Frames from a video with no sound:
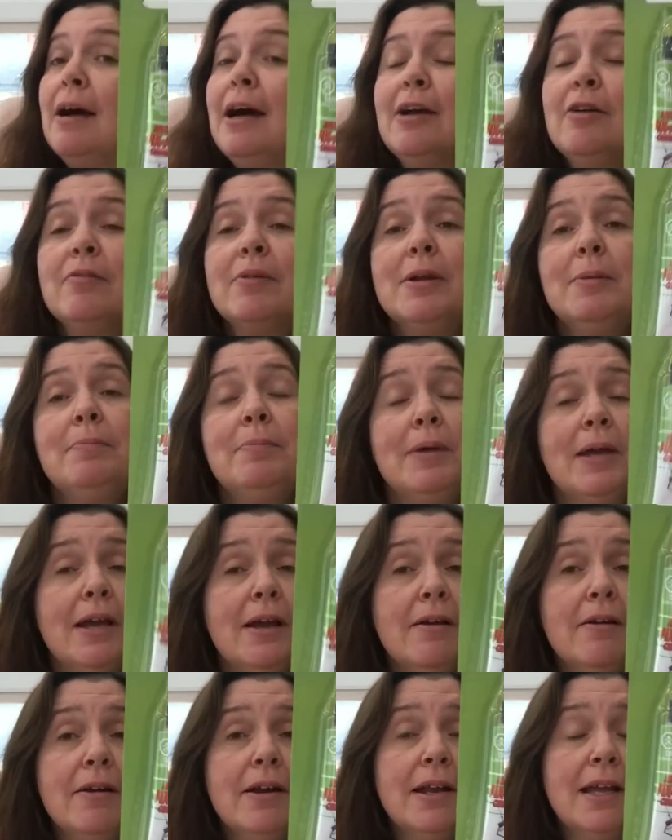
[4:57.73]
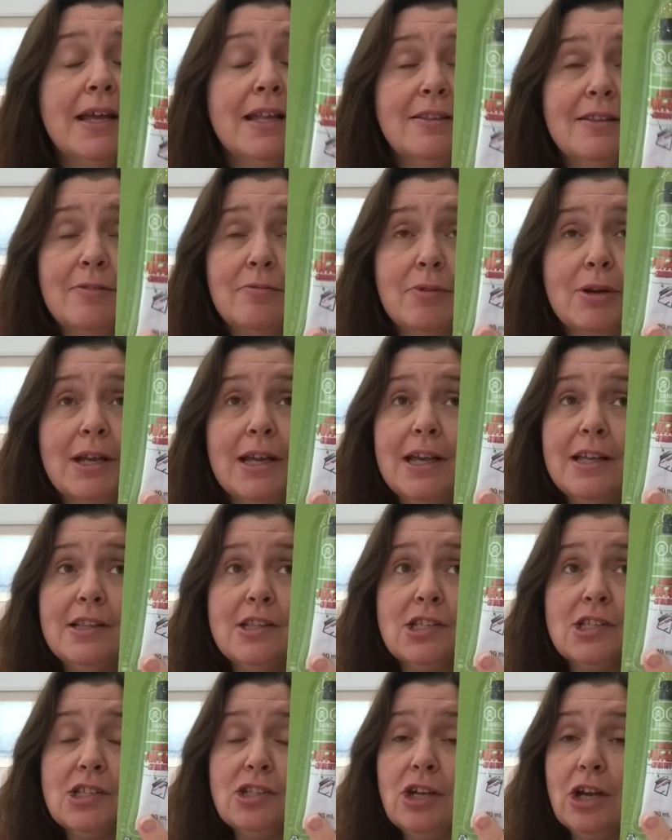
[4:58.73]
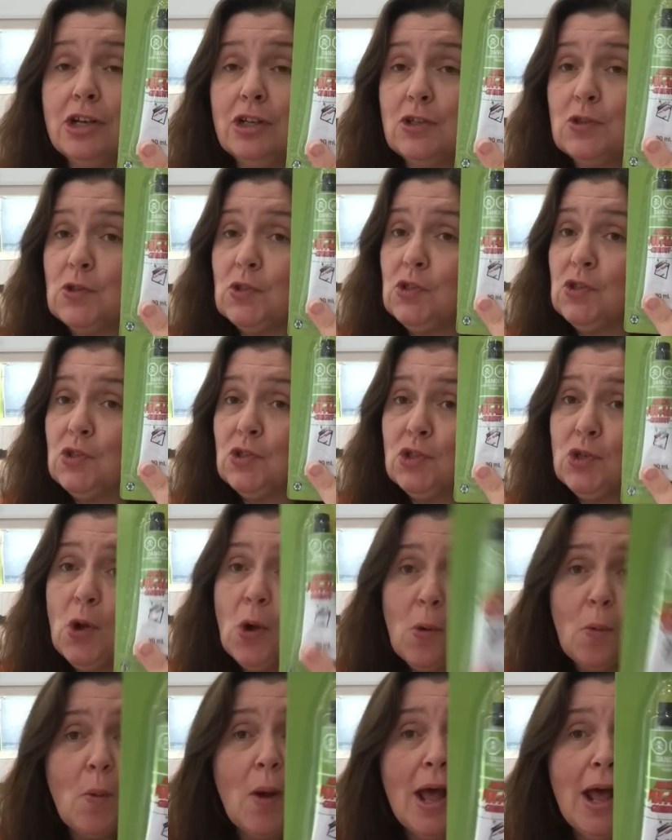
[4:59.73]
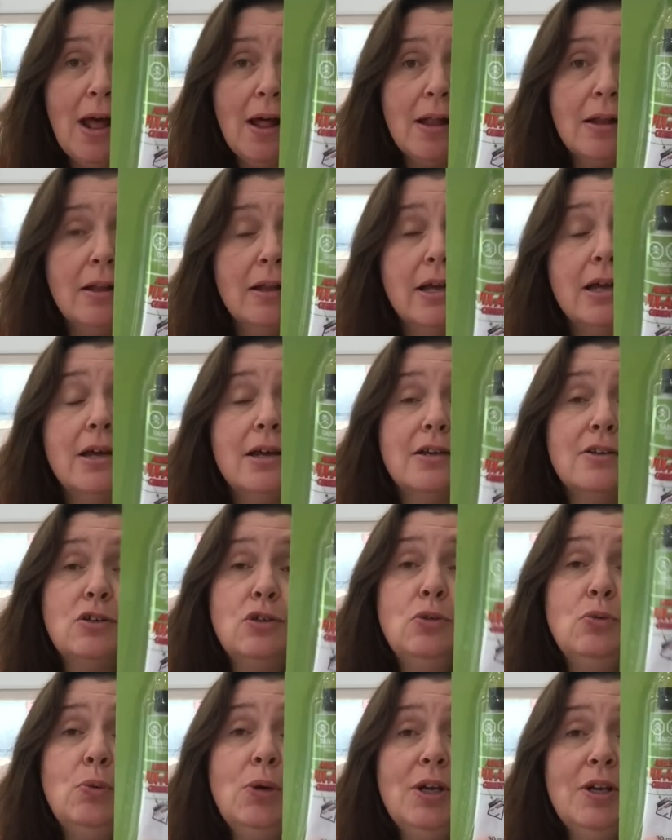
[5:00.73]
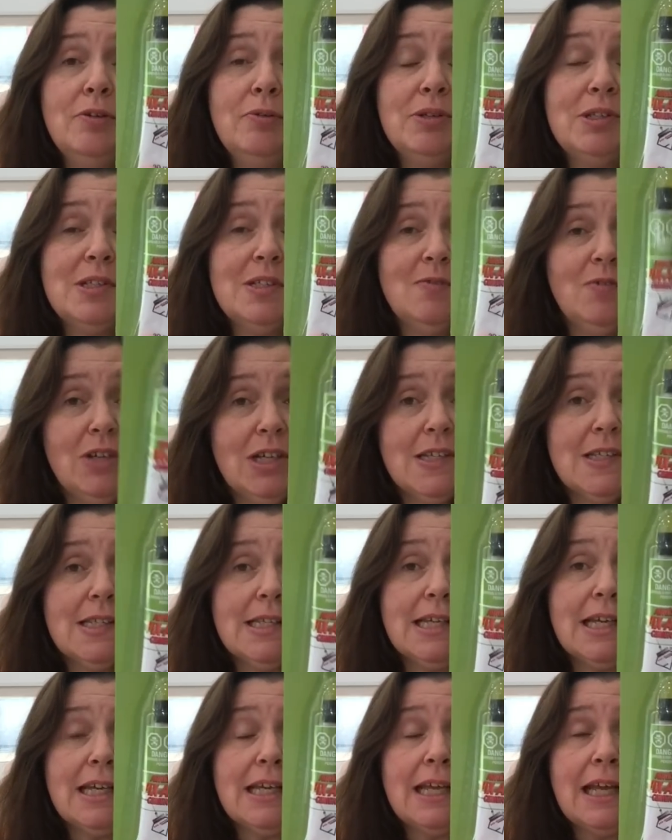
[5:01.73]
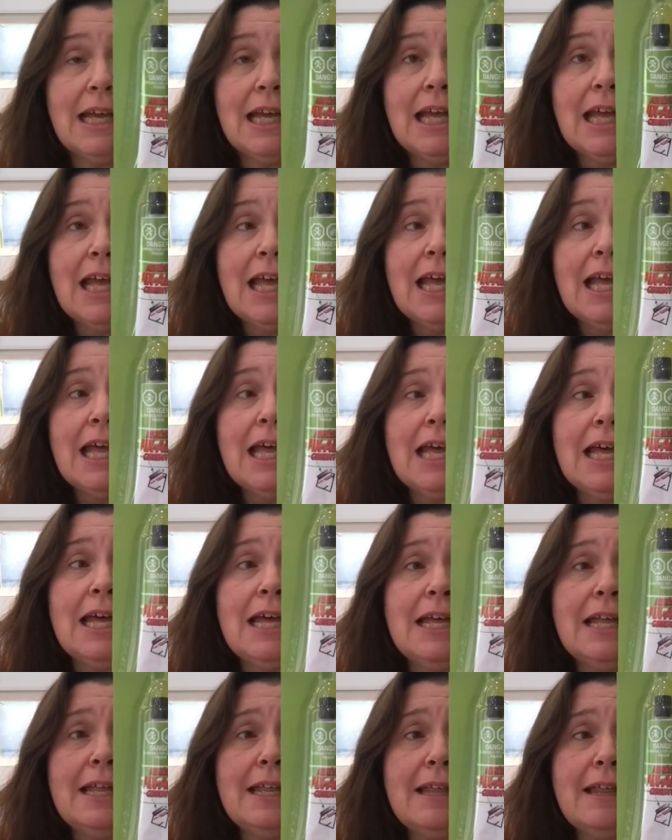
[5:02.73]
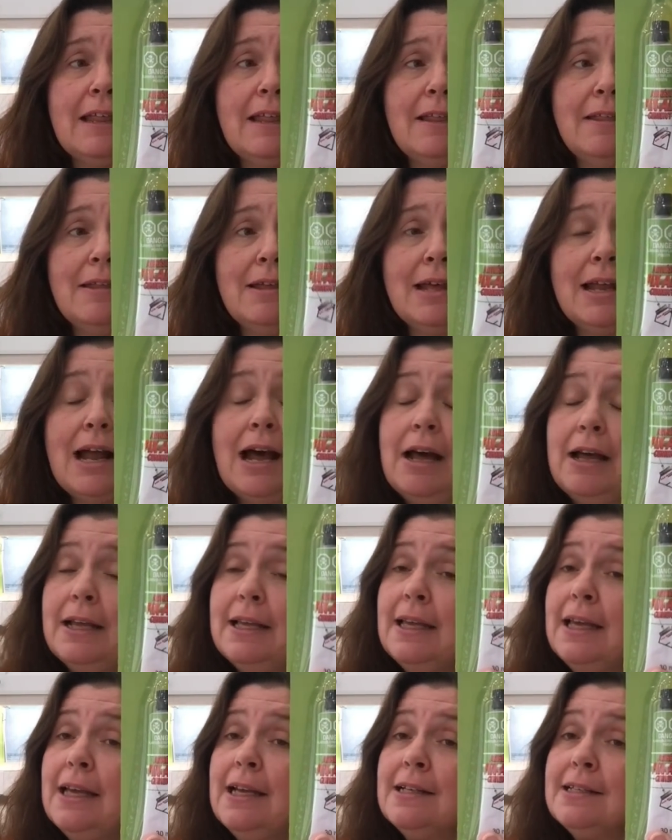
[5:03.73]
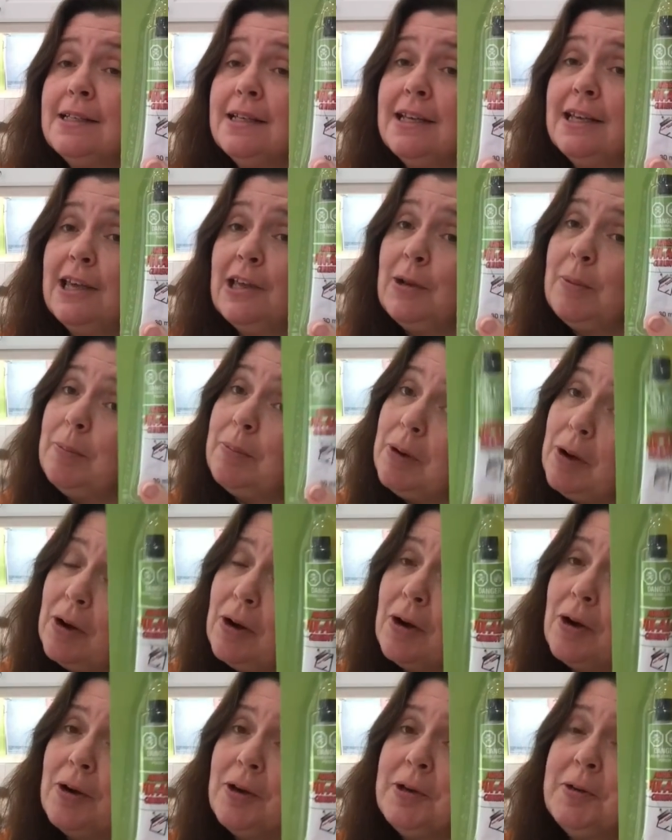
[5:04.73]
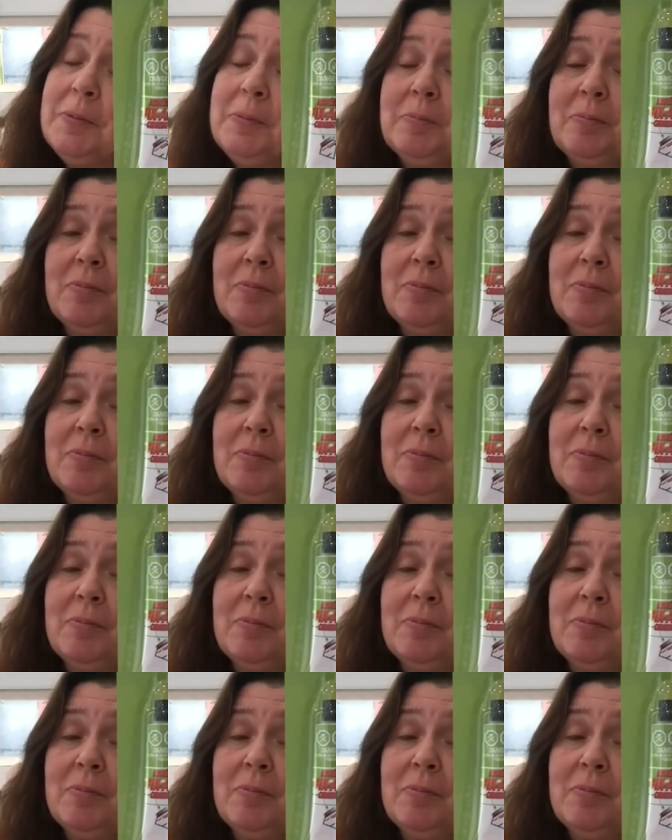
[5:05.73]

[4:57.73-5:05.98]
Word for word: I repaired it, it stuck so well to what I was fixing that I can't take it apart